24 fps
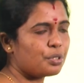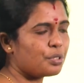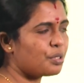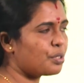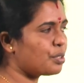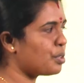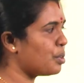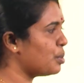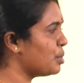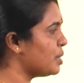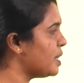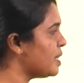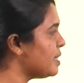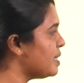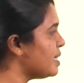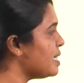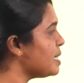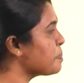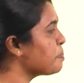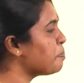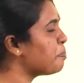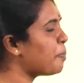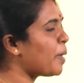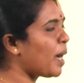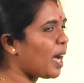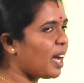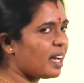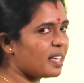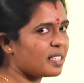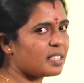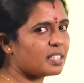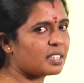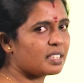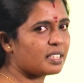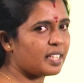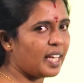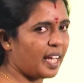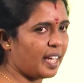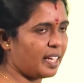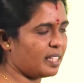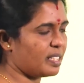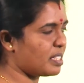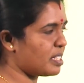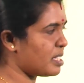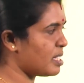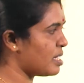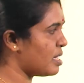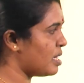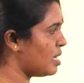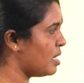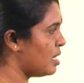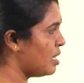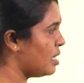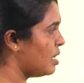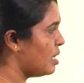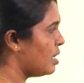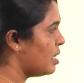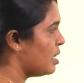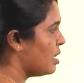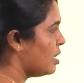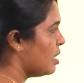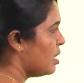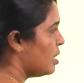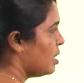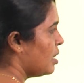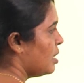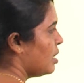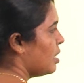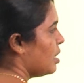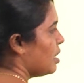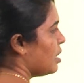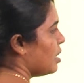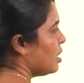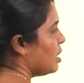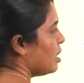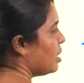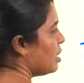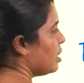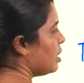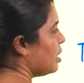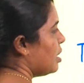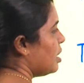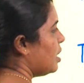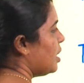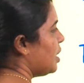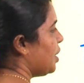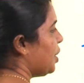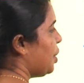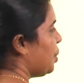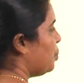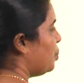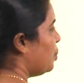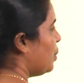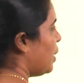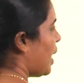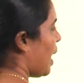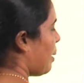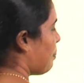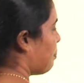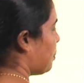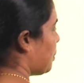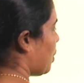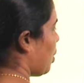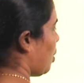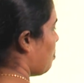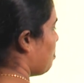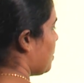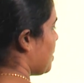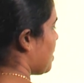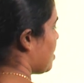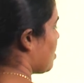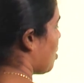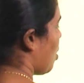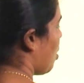So this is past tense. A new laptop is the